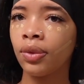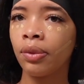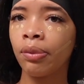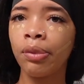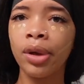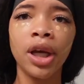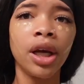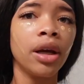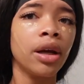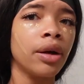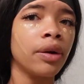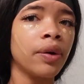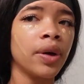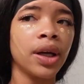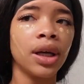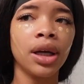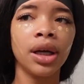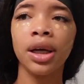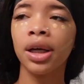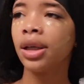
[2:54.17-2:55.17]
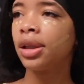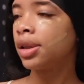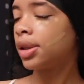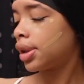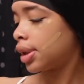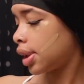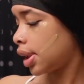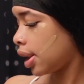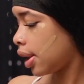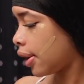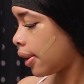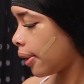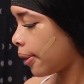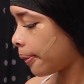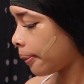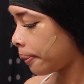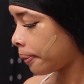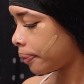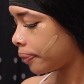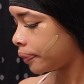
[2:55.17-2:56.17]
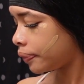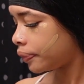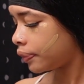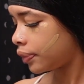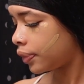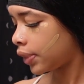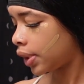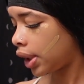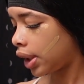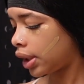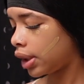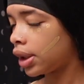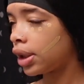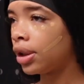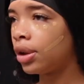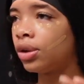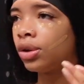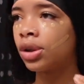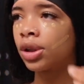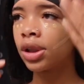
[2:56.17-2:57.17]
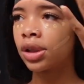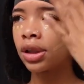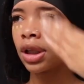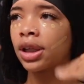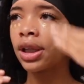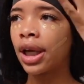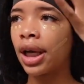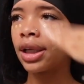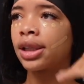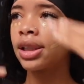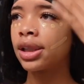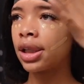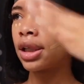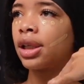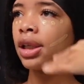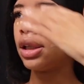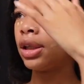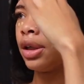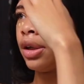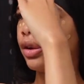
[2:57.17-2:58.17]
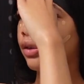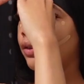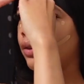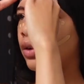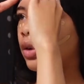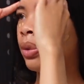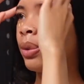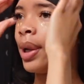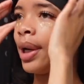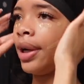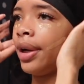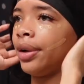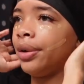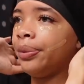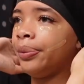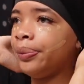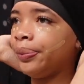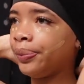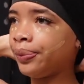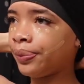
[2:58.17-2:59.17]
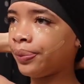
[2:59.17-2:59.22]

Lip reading: Period. And then you just let that sit in there for a while.